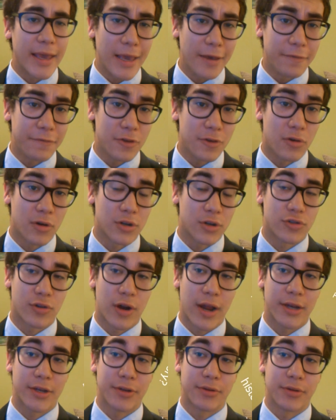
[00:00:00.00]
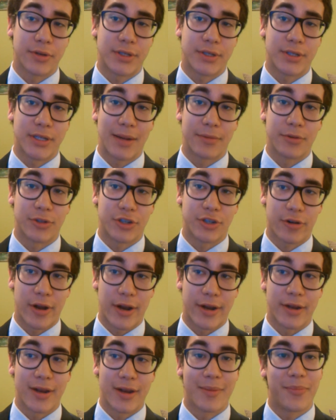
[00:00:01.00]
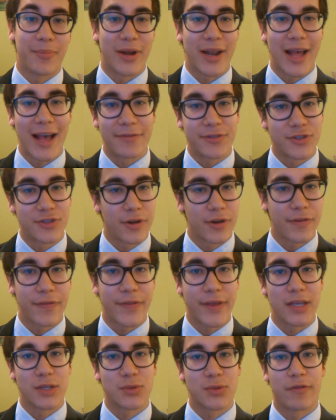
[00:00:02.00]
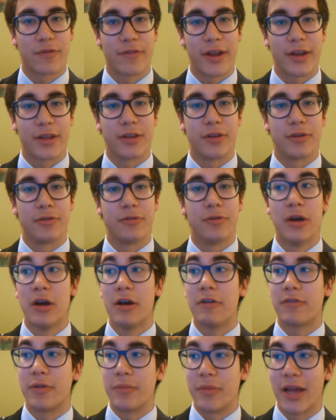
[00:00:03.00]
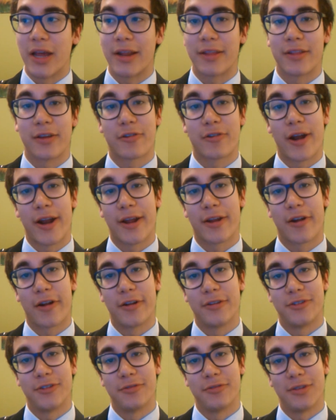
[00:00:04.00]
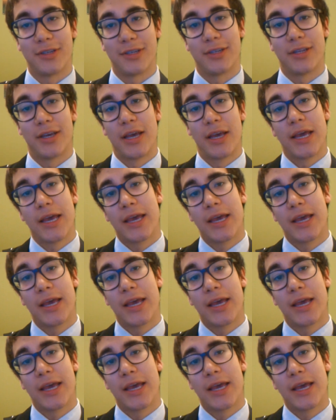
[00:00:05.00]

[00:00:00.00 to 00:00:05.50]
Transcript: If you are trying to establish credit but have certain things preventing you from getting the credit cards you need,